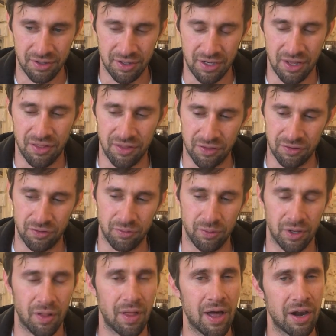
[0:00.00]
and I think this is
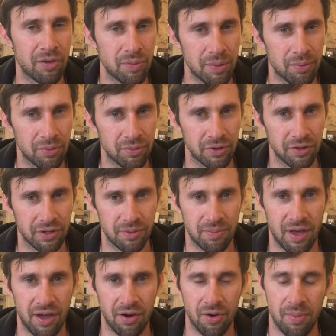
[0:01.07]
what a lot of people really
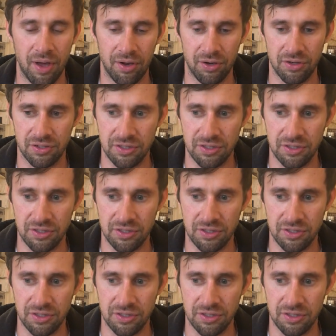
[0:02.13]
admire about her,